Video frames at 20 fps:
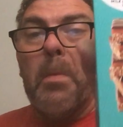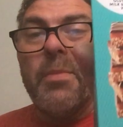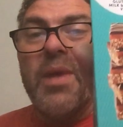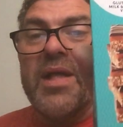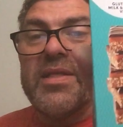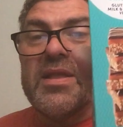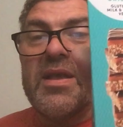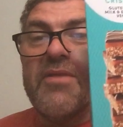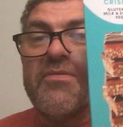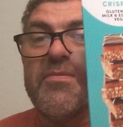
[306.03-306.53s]
I
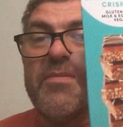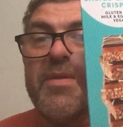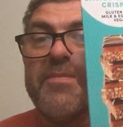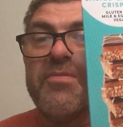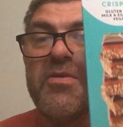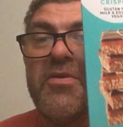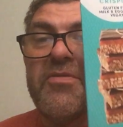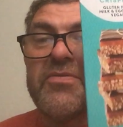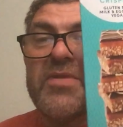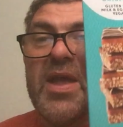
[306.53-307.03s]
had these for my
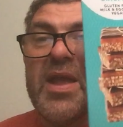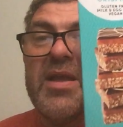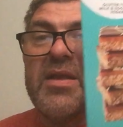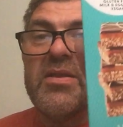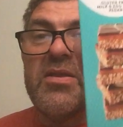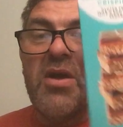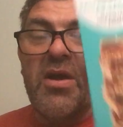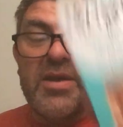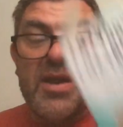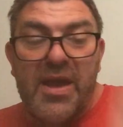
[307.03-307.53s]
birthday.
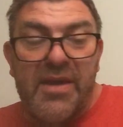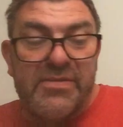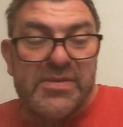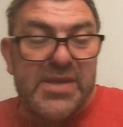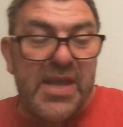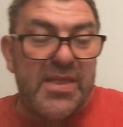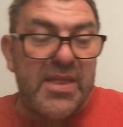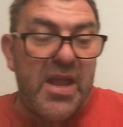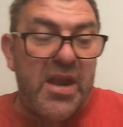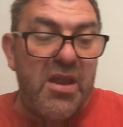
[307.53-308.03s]
9 out of
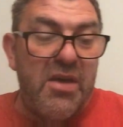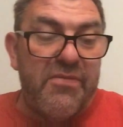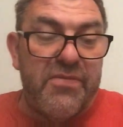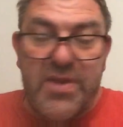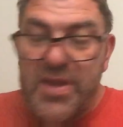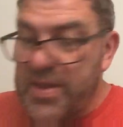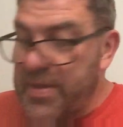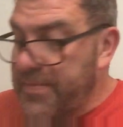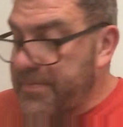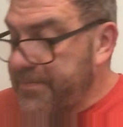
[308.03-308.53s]
10. They're
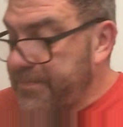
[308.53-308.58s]
lovely.